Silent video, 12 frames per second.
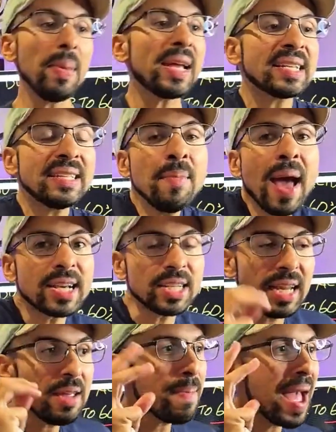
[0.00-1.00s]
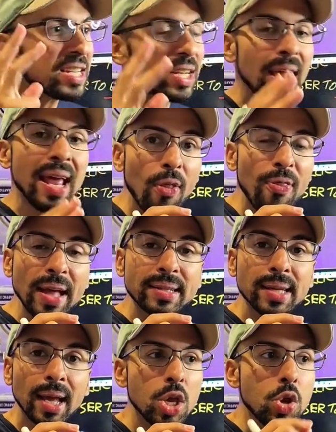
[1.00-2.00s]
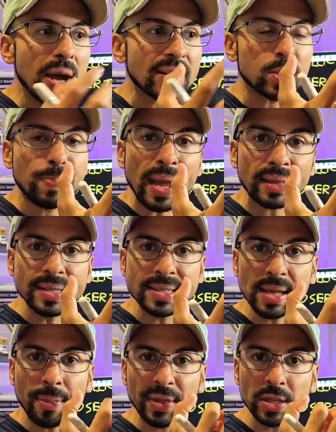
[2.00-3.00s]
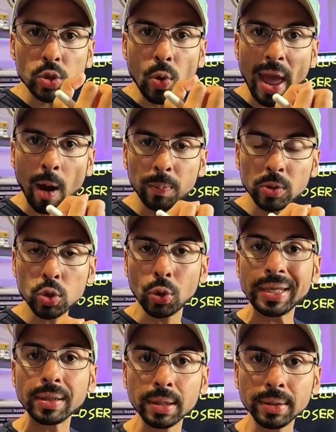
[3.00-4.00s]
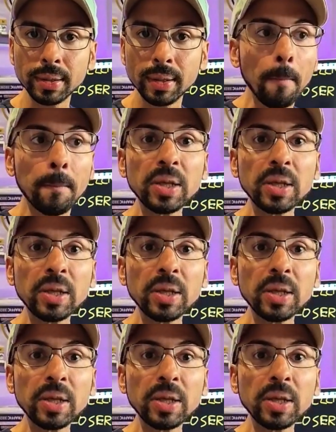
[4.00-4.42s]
Because imagine that you're expecting something to help you, to heal you,